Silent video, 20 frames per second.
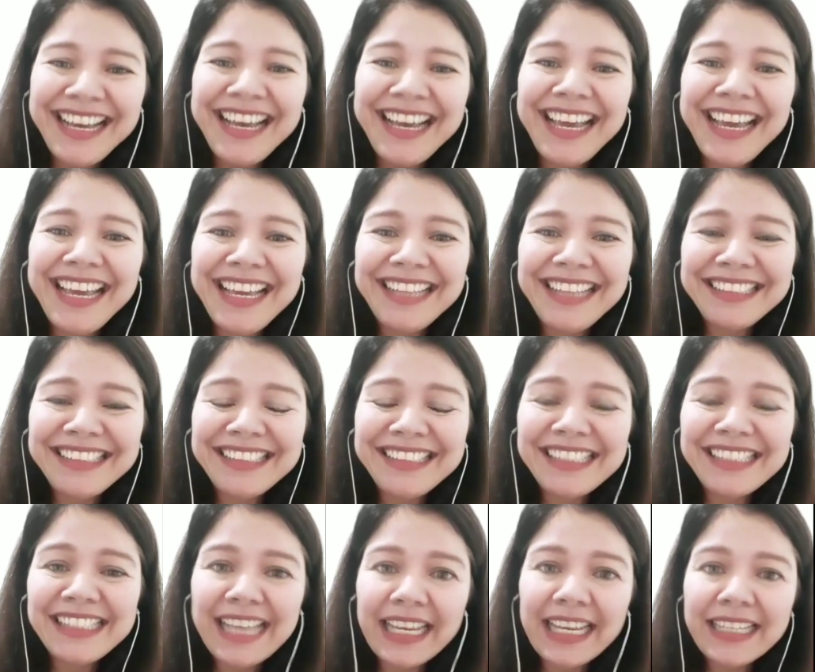And the
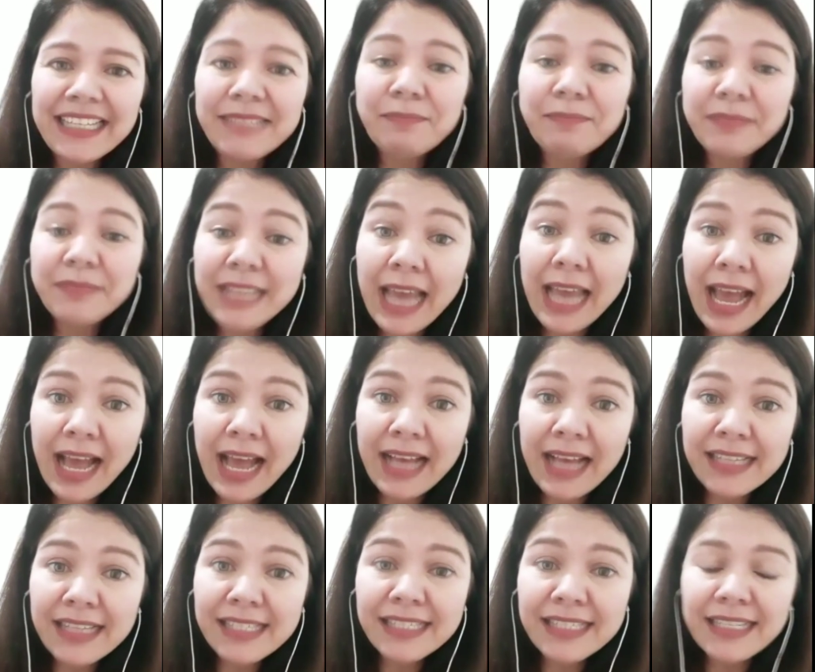second
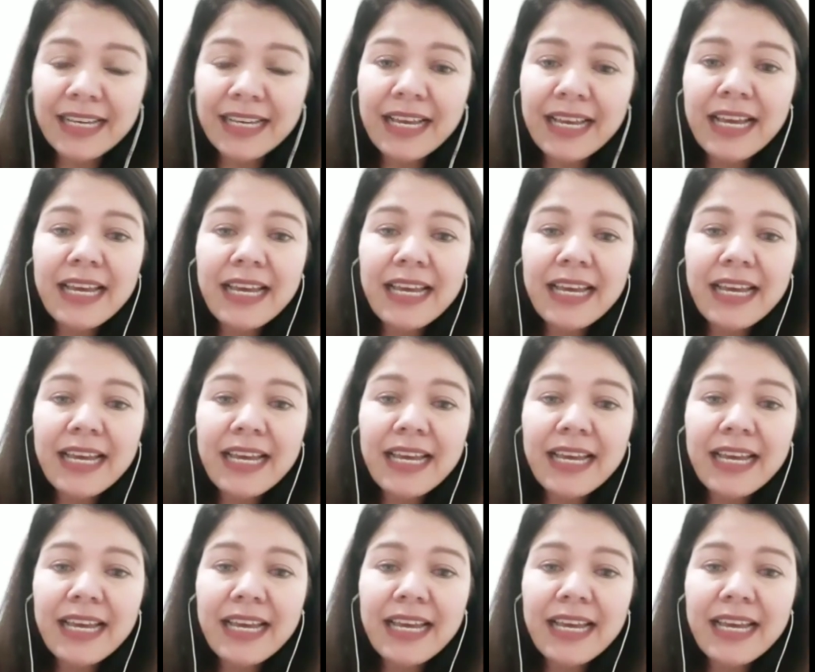task,